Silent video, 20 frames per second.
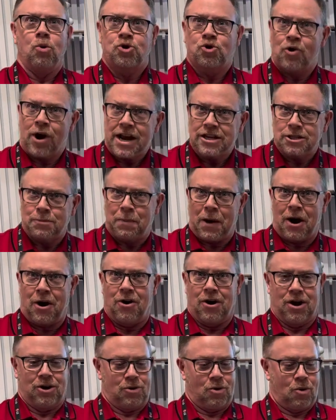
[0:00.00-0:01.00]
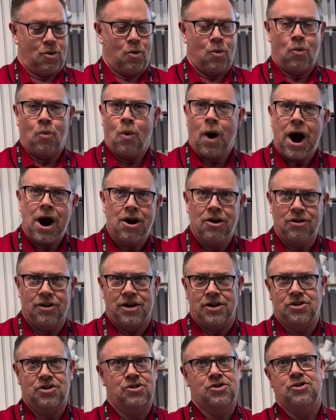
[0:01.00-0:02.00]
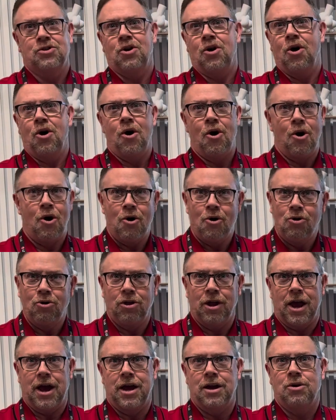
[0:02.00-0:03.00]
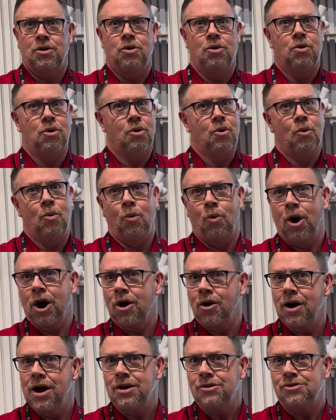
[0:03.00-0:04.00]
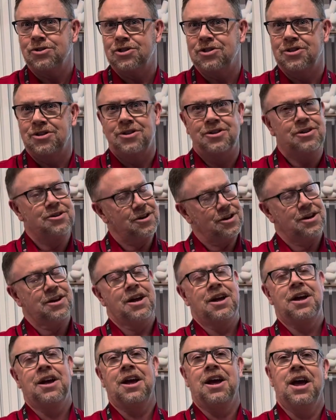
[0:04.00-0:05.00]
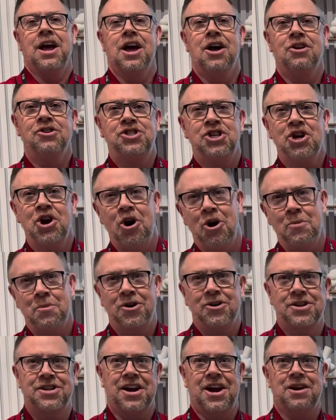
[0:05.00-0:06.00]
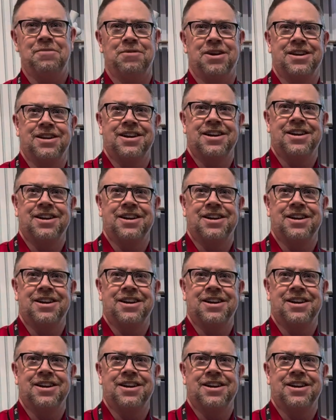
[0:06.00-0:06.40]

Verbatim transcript: transparent, wireless, OLED. Where else? LG Home Entertainment.